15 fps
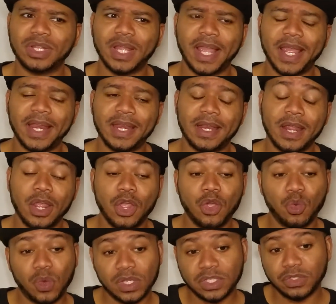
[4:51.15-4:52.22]
And
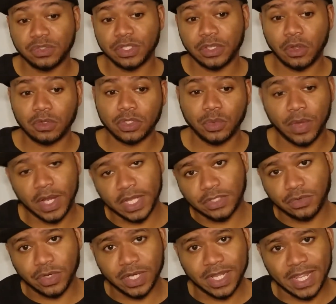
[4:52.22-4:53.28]
once Susan goes away to sort
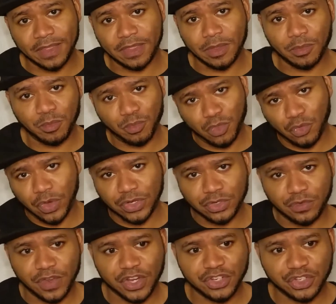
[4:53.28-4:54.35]
of get the, the
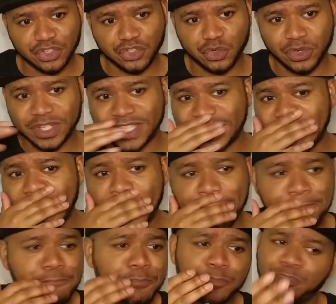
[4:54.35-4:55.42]
reservation sort of set,
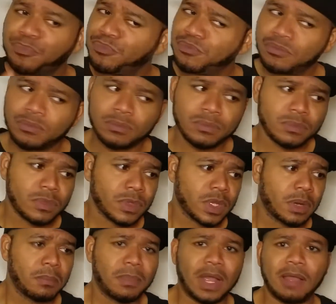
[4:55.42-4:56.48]

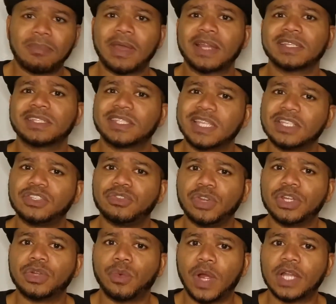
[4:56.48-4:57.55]
mom kind of just says, you need to
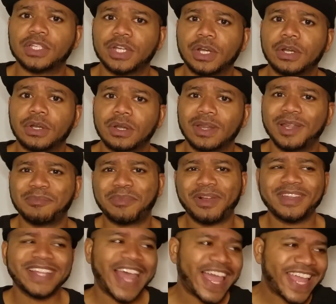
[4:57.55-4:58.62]
watch her. And Paula's
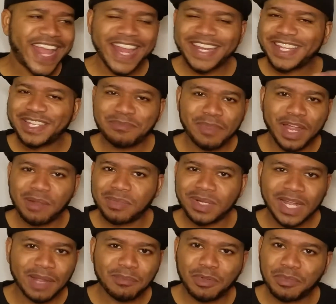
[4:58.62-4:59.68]
like, I got this, mama. I'm
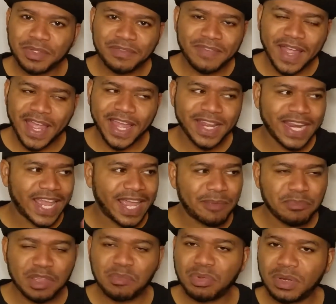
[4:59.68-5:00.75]
going to be fine. I got
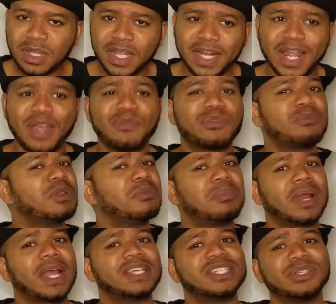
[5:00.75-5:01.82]
people looking out for me. But
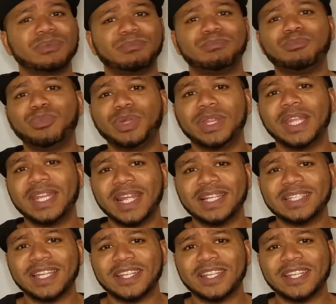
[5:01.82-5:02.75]
she really doesn't.